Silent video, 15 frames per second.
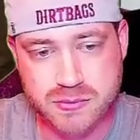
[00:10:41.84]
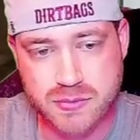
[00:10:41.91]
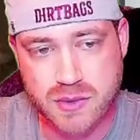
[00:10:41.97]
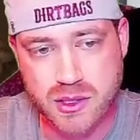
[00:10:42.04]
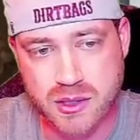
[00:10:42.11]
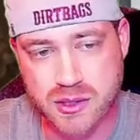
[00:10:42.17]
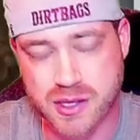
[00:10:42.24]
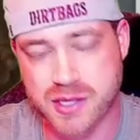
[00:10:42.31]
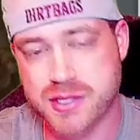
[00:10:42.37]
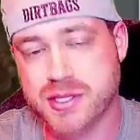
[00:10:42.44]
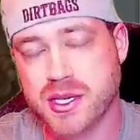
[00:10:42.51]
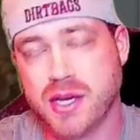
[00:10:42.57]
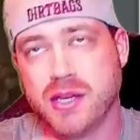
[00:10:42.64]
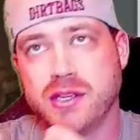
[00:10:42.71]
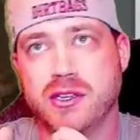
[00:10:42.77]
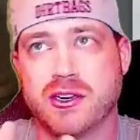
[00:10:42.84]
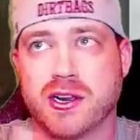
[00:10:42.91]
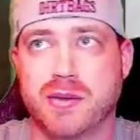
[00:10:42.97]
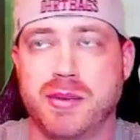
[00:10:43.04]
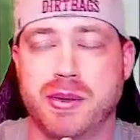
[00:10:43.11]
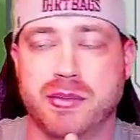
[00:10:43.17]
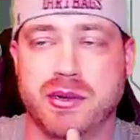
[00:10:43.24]
because you're going to
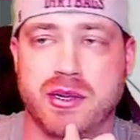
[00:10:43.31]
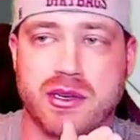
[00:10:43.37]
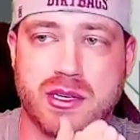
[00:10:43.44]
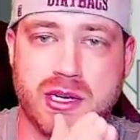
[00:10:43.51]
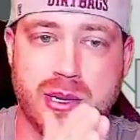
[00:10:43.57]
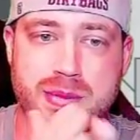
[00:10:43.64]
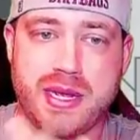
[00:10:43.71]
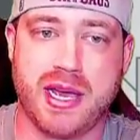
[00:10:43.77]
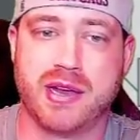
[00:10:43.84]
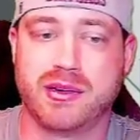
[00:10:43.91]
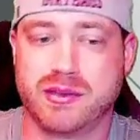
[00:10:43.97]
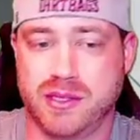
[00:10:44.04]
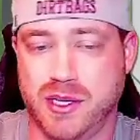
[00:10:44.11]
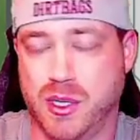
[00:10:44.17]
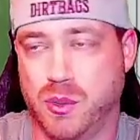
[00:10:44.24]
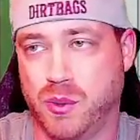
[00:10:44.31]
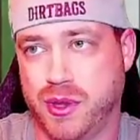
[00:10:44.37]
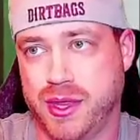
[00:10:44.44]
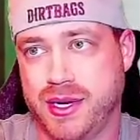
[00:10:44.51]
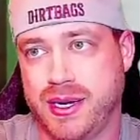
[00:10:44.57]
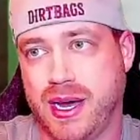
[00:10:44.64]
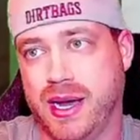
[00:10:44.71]
be able to come down, you know,
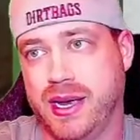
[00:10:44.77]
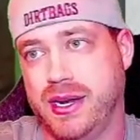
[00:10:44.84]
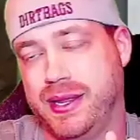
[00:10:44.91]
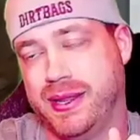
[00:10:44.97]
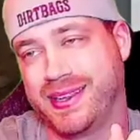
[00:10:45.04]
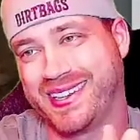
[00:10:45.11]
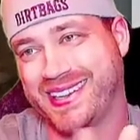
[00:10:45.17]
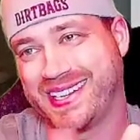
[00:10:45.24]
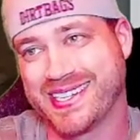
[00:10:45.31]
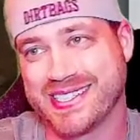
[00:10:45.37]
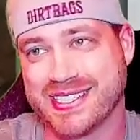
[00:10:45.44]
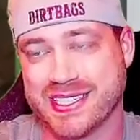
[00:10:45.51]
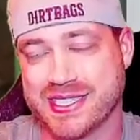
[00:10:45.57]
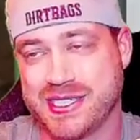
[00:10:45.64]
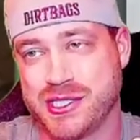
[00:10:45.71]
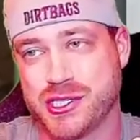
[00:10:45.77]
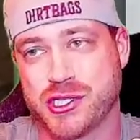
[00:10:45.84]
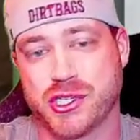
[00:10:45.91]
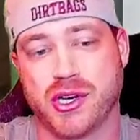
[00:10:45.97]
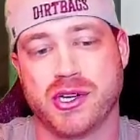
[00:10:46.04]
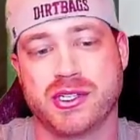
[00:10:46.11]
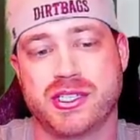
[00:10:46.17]
within nine and then get that six inch
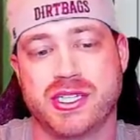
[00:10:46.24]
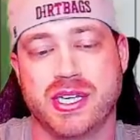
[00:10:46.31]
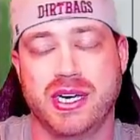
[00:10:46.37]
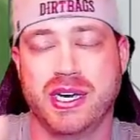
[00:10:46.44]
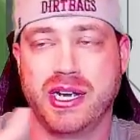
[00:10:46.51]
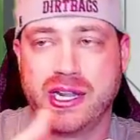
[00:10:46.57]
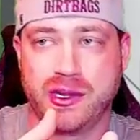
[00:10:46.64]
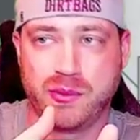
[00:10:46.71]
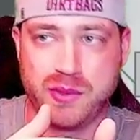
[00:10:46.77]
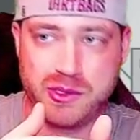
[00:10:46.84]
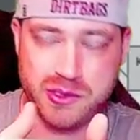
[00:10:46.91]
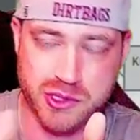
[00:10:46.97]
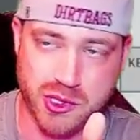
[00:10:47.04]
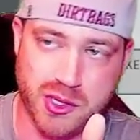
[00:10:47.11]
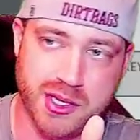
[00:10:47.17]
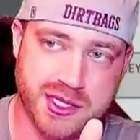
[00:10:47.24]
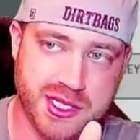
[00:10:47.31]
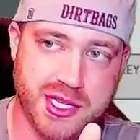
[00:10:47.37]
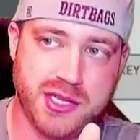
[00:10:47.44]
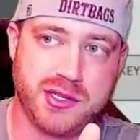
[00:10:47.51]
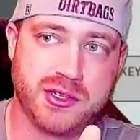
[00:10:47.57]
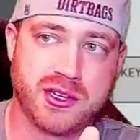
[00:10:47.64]
charge. And then when you charge
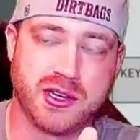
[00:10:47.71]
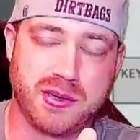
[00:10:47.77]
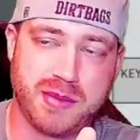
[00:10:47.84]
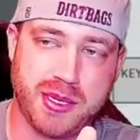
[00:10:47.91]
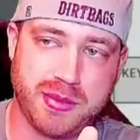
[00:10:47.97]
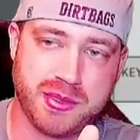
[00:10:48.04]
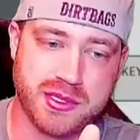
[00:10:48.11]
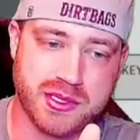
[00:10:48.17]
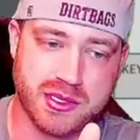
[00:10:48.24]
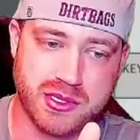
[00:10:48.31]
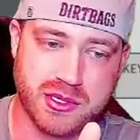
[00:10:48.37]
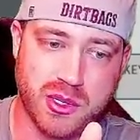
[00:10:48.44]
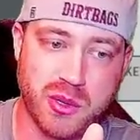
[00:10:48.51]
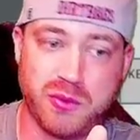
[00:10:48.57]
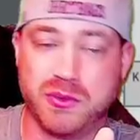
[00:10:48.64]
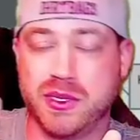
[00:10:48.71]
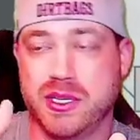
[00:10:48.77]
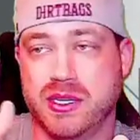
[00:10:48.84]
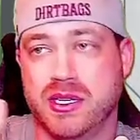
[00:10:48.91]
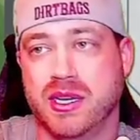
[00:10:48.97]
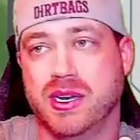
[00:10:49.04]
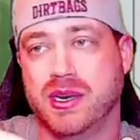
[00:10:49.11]
in, you're going to be able to
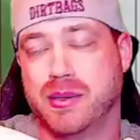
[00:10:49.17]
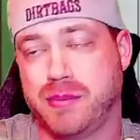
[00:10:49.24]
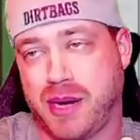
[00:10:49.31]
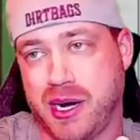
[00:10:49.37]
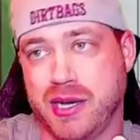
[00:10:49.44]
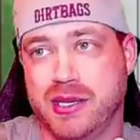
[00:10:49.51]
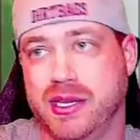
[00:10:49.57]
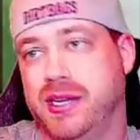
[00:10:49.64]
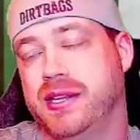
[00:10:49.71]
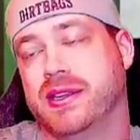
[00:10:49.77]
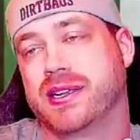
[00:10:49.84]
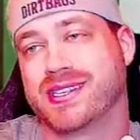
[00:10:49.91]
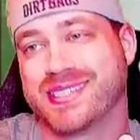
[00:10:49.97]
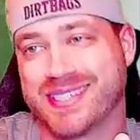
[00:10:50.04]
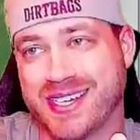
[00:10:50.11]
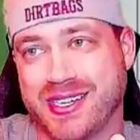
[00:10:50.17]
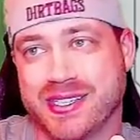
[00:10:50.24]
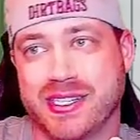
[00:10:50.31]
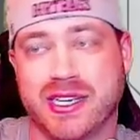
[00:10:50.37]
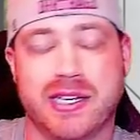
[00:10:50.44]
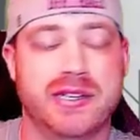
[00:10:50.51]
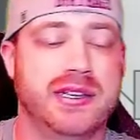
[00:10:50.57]
hopefully pile in and
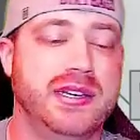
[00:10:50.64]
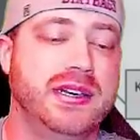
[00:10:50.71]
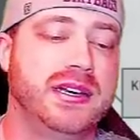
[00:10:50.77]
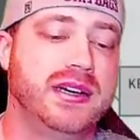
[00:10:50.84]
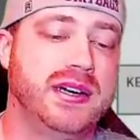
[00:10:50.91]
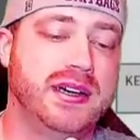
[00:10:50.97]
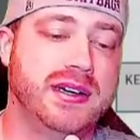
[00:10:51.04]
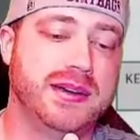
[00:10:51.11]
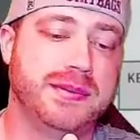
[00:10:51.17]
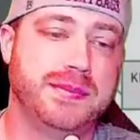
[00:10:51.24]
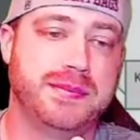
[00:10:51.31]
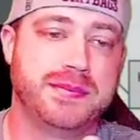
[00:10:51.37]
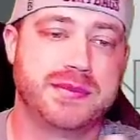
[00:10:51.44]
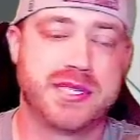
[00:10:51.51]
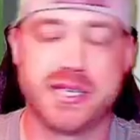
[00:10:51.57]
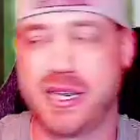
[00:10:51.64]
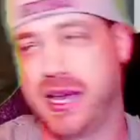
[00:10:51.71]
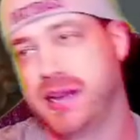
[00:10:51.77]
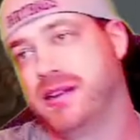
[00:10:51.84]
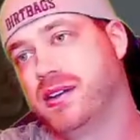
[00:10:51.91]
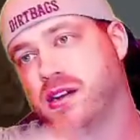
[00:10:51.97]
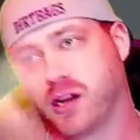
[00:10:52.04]
consolidate um, to
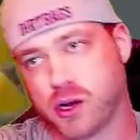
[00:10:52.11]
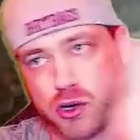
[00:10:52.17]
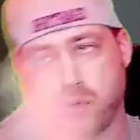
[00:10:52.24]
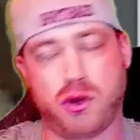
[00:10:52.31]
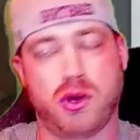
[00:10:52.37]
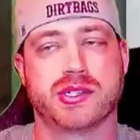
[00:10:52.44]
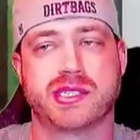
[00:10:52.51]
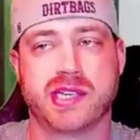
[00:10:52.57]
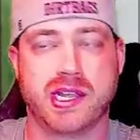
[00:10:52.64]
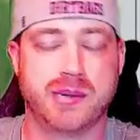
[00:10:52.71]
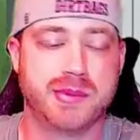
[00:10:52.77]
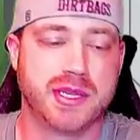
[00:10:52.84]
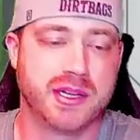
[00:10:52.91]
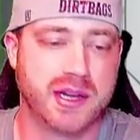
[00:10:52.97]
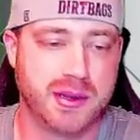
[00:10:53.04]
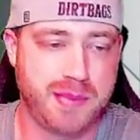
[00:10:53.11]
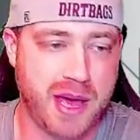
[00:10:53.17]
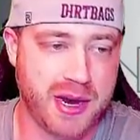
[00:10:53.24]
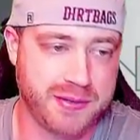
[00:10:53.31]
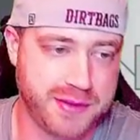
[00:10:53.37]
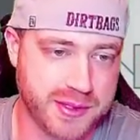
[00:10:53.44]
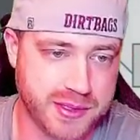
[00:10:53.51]
get across the enemy uh,
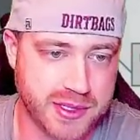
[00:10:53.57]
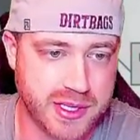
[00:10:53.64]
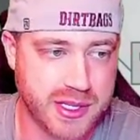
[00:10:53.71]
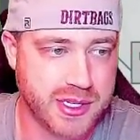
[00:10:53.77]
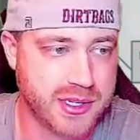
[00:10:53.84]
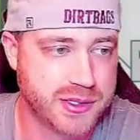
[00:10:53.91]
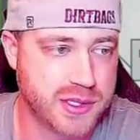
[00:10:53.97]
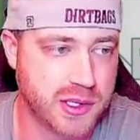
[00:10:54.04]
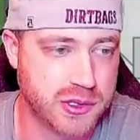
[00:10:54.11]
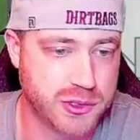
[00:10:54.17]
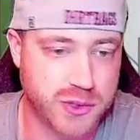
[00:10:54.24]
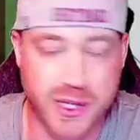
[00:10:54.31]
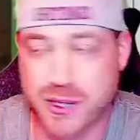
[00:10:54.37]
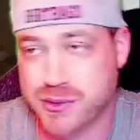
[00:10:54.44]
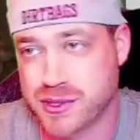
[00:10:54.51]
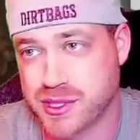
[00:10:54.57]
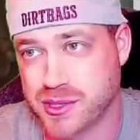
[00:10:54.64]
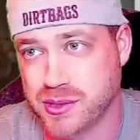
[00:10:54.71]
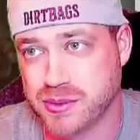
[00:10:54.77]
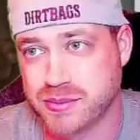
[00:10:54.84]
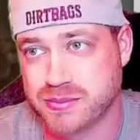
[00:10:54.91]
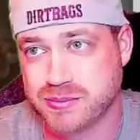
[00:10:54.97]
battlefield. So Draigo's
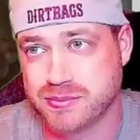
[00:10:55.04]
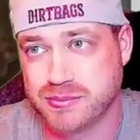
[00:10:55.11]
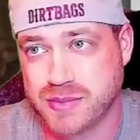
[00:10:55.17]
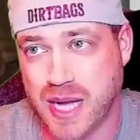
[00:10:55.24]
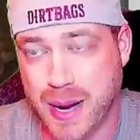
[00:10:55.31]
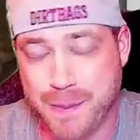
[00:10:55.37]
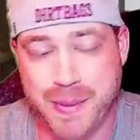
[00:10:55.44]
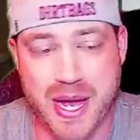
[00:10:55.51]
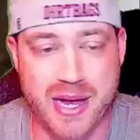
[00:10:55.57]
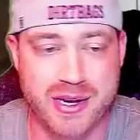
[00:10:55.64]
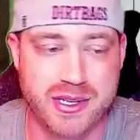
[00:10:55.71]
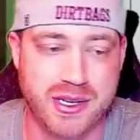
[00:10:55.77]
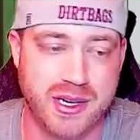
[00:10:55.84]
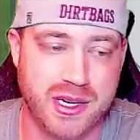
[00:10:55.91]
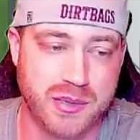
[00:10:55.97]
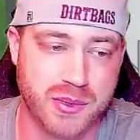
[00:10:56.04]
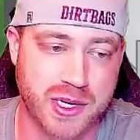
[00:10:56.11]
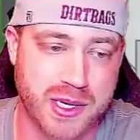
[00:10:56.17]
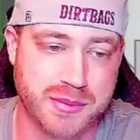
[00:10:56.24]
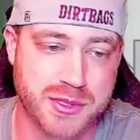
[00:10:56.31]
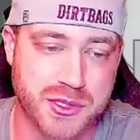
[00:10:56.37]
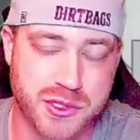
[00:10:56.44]
still not bad uh, when it
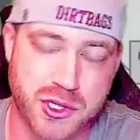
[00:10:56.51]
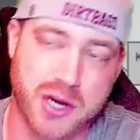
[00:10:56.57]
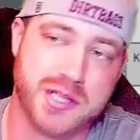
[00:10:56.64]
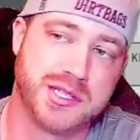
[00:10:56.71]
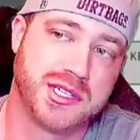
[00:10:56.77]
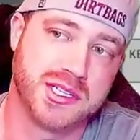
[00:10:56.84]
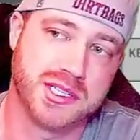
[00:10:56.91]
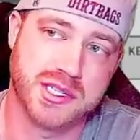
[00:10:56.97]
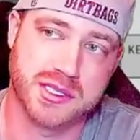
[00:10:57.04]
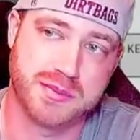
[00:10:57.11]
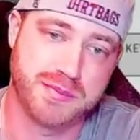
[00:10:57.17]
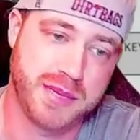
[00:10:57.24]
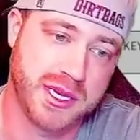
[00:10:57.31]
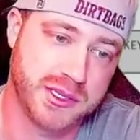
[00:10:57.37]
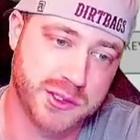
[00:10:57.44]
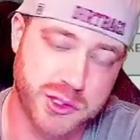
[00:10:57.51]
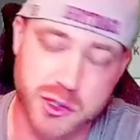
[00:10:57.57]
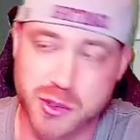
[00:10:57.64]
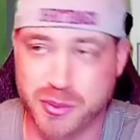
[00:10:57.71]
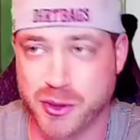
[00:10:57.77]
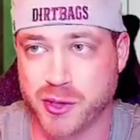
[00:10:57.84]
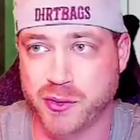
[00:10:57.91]
comes to charging and just being
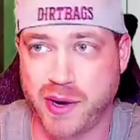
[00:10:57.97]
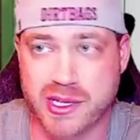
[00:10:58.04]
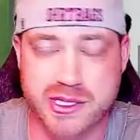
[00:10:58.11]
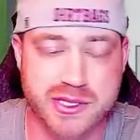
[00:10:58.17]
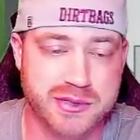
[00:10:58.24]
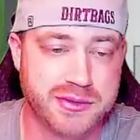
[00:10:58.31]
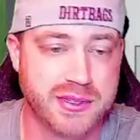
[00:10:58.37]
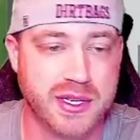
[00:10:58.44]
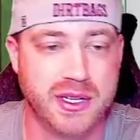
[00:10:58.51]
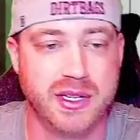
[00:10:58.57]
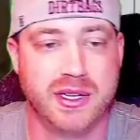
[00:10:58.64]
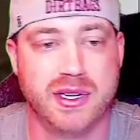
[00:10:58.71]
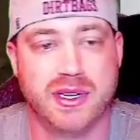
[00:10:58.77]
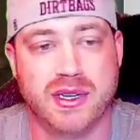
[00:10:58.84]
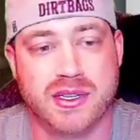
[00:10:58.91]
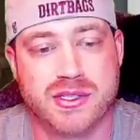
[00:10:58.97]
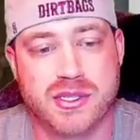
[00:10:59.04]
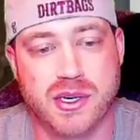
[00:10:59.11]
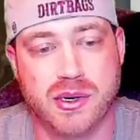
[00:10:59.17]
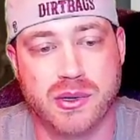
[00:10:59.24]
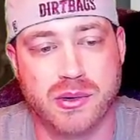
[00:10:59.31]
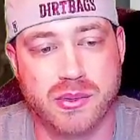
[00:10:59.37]
super aggressive.
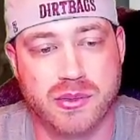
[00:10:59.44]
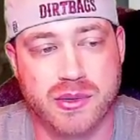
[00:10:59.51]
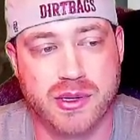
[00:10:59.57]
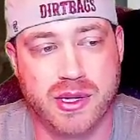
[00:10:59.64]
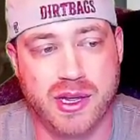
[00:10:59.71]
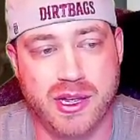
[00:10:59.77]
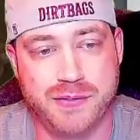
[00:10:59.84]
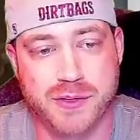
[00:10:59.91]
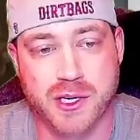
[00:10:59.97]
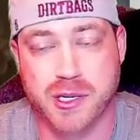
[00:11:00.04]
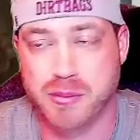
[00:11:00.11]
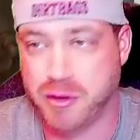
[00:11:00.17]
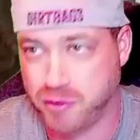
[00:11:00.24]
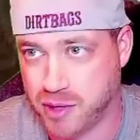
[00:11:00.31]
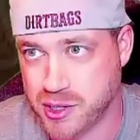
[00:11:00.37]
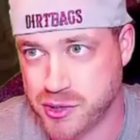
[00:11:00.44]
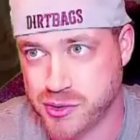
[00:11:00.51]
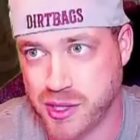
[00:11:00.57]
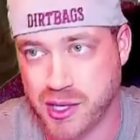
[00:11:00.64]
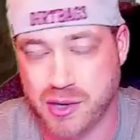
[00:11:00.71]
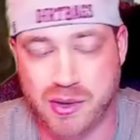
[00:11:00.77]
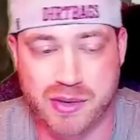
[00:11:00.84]
So if you're going to be running
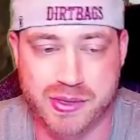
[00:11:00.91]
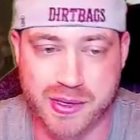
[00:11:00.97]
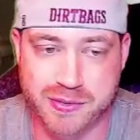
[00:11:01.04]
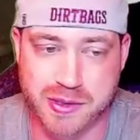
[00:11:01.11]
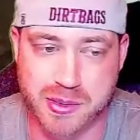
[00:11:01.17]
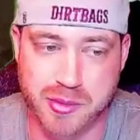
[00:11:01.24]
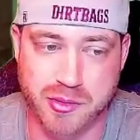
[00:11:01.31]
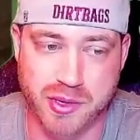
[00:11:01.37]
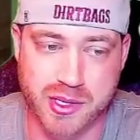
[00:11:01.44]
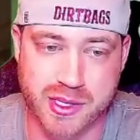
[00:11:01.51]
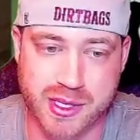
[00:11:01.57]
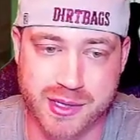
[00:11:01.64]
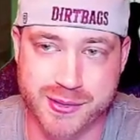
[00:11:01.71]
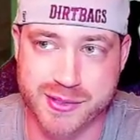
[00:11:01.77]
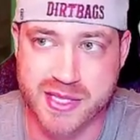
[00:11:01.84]
Draigo, I would definitely be running either 10